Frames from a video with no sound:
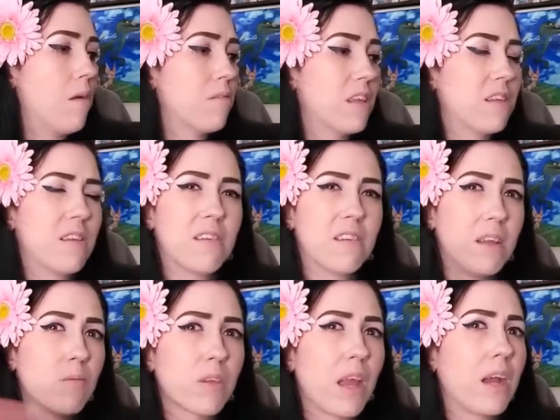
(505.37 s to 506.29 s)
since it
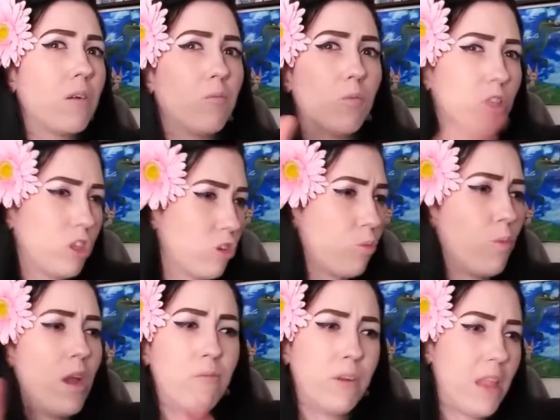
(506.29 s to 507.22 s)
seems like we're just
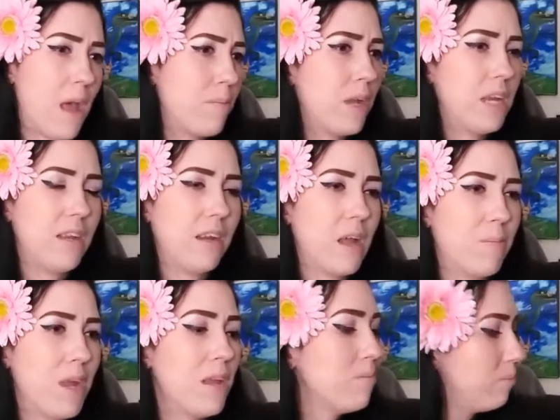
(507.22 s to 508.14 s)
waiting for that money to
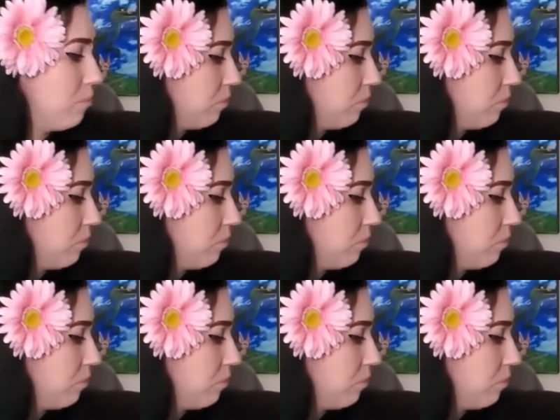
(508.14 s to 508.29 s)
come in.